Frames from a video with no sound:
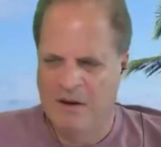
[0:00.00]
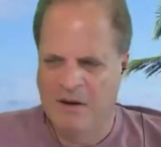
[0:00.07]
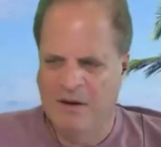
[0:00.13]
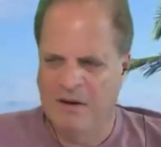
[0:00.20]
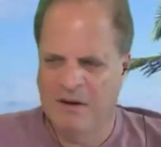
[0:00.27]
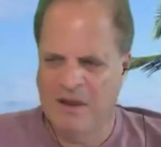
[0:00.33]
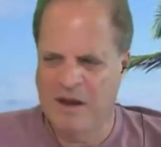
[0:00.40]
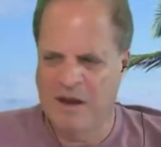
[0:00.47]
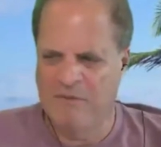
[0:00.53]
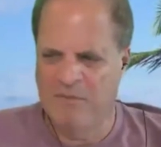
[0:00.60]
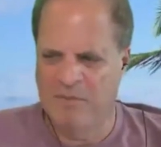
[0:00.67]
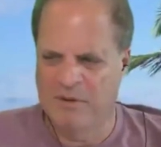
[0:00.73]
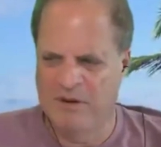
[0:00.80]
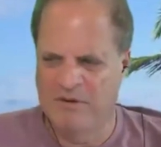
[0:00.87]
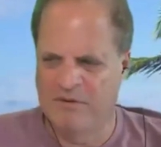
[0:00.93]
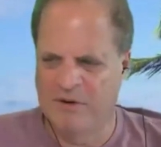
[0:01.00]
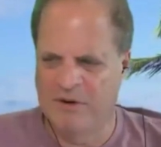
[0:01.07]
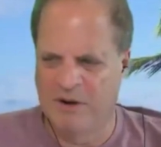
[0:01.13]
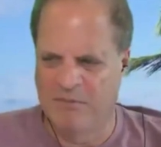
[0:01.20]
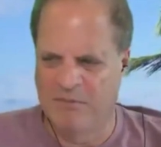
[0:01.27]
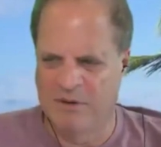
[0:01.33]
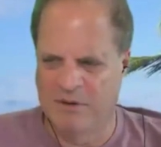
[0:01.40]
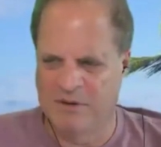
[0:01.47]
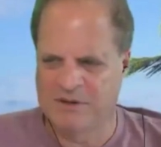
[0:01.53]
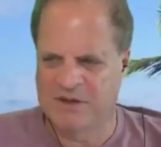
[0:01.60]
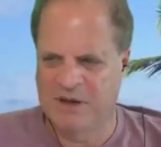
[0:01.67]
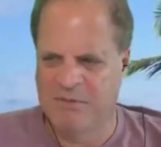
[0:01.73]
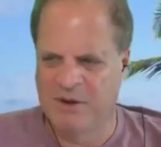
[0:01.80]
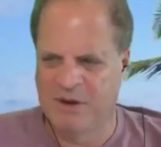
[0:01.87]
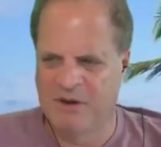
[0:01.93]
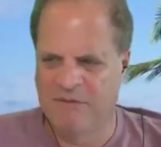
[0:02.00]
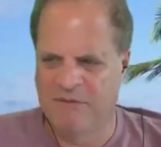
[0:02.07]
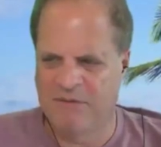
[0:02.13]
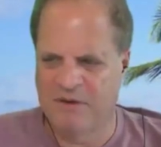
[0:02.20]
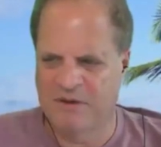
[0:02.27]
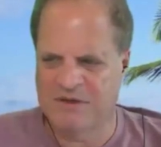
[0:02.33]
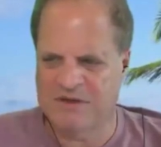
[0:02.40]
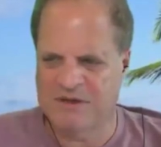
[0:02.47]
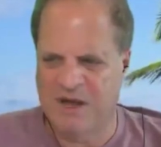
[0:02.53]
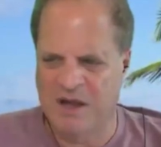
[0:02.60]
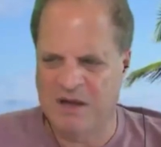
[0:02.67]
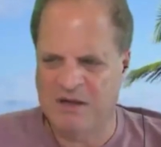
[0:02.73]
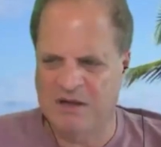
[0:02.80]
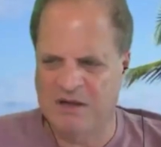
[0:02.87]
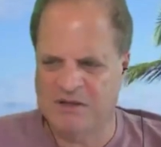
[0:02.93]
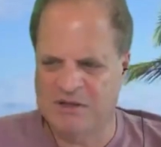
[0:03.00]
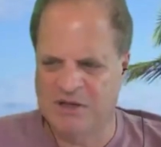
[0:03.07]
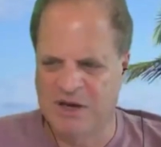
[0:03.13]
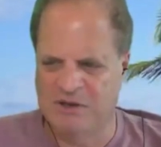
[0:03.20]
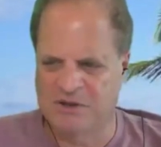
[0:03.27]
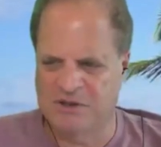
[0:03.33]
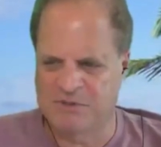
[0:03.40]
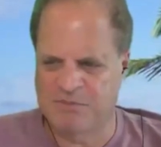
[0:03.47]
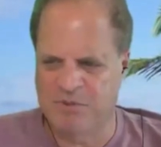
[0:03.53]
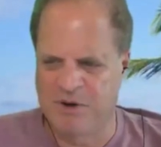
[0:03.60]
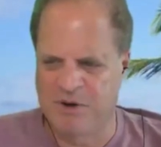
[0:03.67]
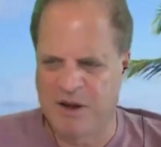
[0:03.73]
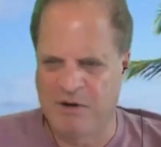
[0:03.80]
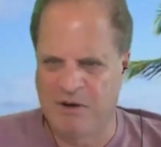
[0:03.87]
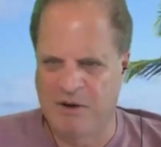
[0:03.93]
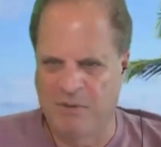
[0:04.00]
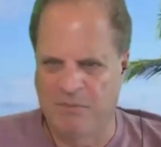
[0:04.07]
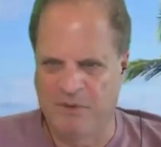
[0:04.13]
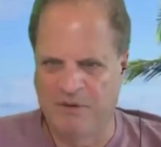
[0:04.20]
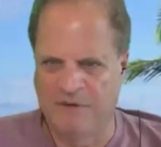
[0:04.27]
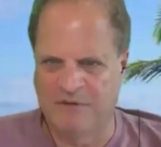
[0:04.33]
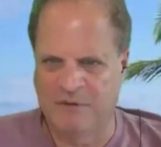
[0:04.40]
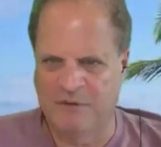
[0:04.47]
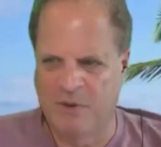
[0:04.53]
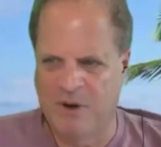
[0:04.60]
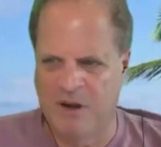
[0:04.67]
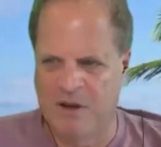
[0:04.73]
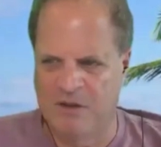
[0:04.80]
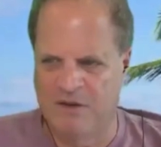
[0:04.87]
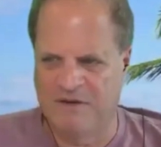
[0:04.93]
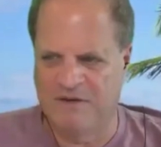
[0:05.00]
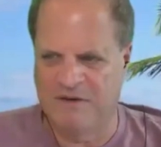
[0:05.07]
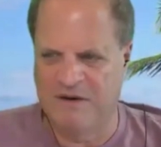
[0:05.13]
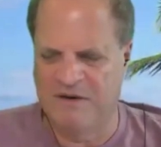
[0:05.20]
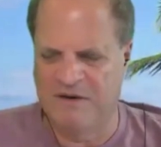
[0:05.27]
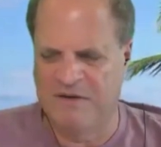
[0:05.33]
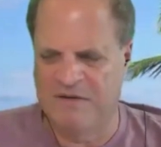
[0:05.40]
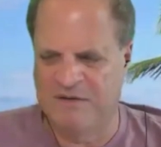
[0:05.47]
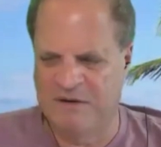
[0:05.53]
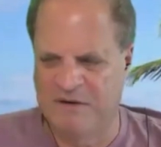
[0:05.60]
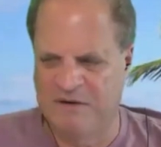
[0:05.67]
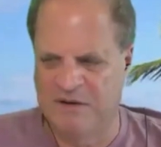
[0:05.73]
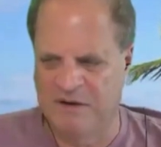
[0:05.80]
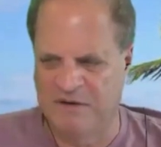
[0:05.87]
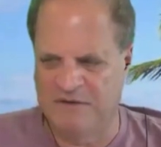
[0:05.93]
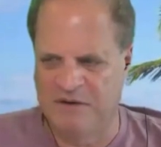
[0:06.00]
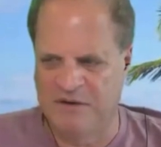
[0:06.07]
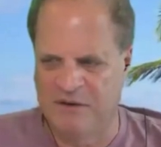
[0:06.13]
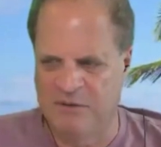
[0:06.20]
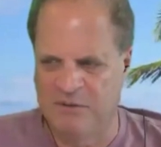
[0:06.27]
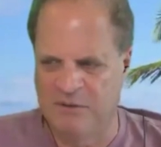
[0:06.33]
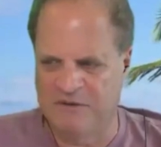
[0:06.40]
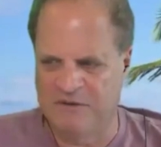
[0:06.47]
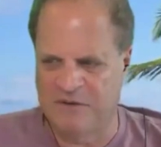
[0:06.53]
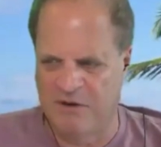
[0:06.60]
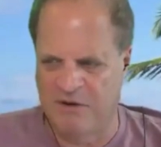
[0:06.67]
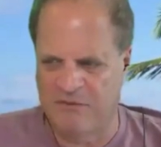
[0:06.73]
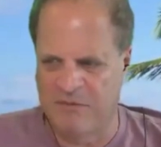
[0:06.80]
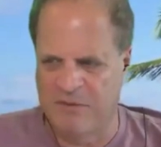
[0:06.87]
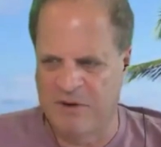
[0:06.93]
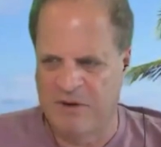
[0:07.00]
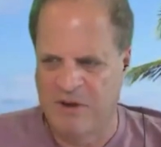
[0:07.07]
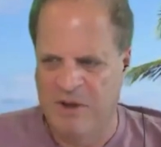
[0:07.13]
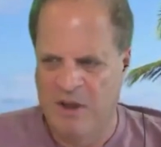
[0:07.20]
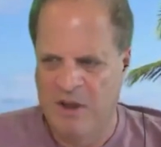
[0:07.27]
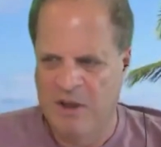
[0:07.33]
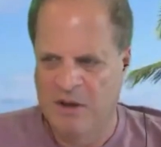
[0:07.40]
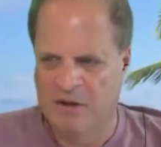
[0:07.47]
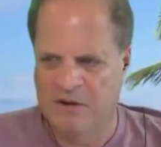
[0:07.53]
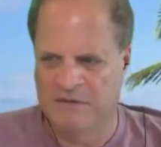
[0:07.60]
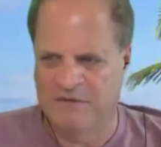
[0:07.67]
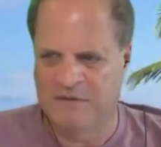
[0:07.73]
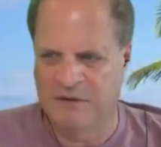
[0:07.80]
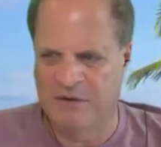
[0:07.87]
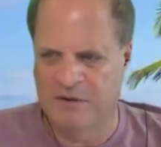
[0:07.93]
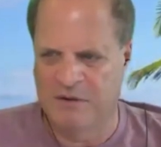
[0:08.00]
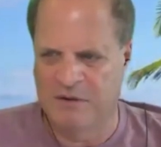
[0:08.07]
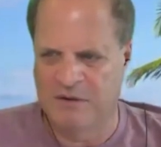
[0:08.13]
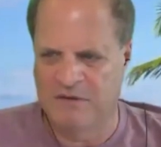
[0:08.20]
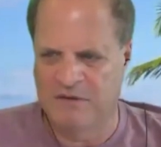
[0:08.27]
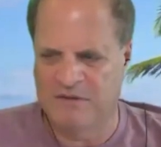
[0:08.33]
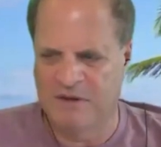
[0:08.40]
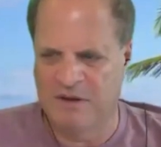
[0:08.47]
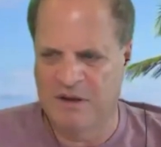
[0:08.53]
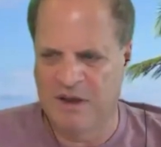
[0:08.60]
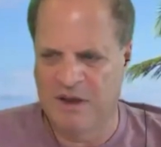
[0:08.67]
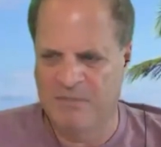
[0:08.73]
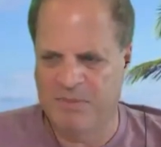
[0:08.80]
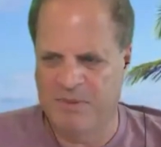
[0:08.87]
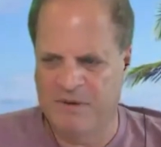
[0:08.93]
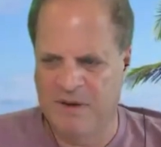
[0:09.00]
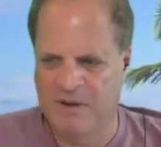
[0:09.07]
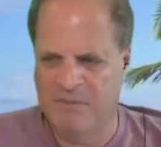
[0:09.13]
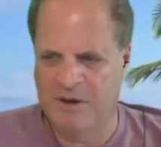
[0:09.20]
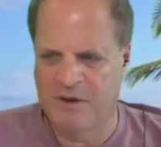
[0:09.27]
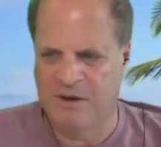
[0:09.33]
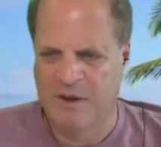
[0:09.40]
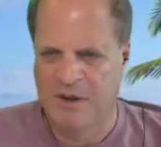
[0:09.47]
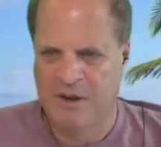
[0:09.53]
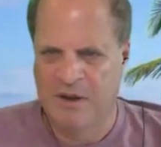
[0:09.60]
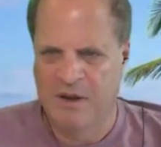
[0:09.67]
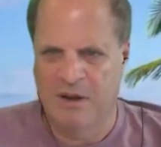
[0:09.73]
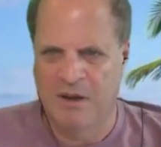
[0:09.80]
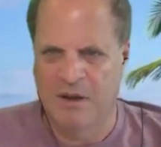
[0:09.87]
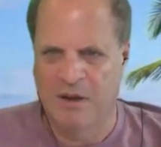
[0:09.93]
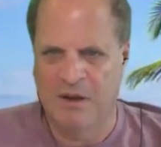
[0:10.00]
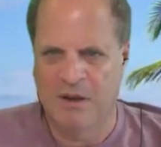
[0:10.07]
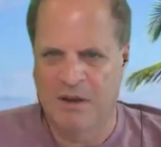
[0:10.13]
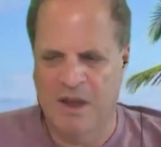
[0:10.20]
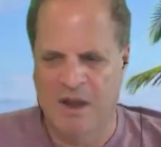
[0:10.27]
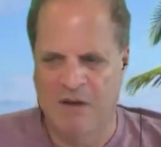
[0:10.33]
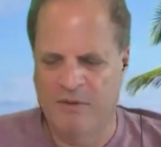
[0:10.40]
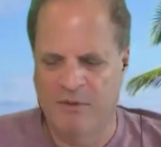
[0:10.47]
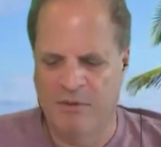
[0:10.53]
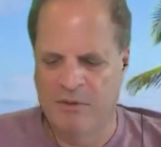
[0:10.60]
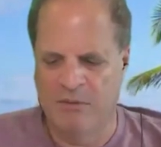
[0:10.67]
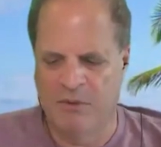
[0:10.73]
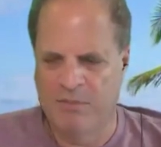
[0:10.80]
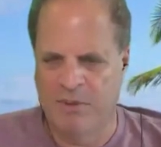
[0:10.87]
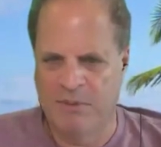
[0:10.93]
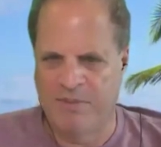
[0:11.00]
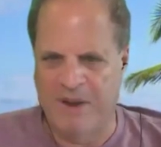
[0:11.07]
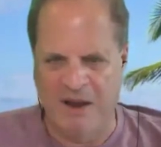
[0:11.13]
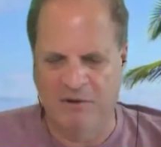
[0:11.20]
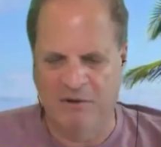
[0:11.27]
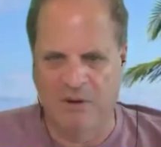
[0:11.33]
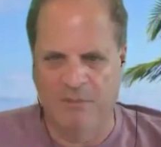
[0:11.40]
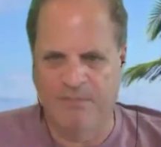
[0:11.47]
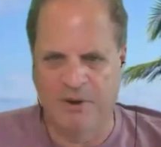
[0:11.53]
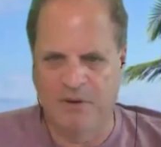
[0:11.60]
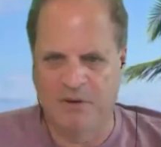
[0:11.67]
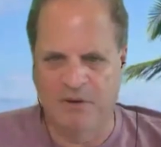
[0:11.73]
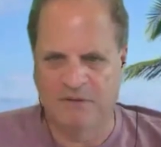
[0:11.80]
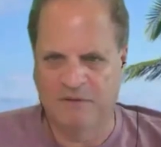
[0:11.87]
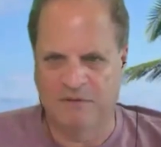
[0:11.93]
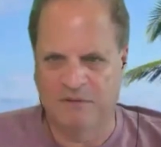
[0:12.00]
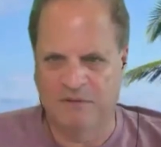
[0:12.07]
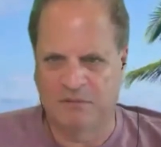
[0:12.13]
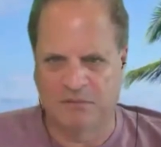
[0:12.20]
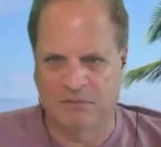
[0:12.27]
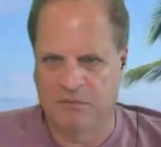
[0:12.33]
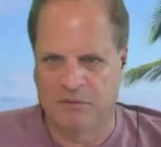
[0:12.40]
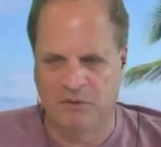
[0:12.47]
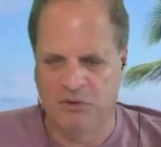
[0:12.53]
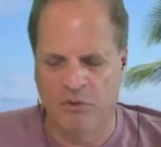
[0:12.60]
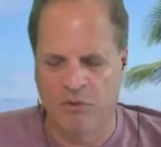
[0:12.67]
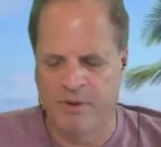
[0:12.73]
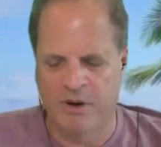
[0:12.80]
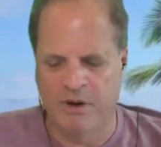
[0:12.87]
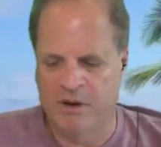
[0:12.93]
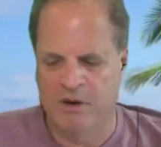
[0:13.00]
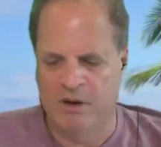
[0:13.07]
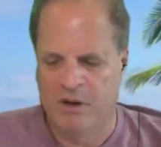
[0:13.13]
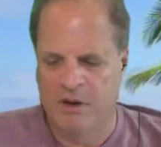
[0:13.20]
You can't even believe the numbers. I mean, if the stock exchanges put out numbers the way the C D C does and the U S government concerning this uh, epidemic, uh, everyone would be bankrupt, because nobody,